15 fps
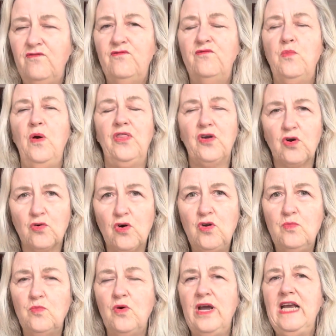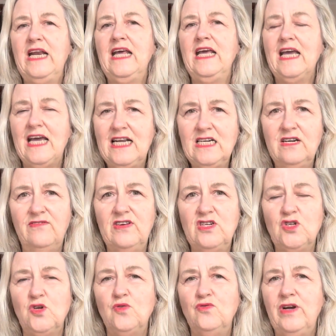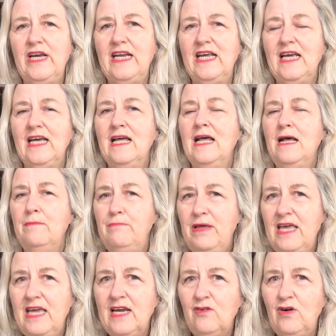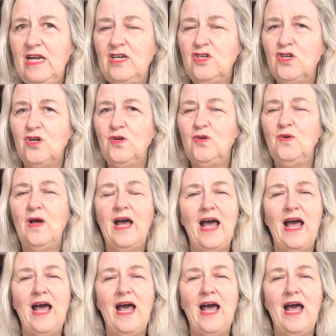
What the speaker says: with group reading, individual reading, being read to,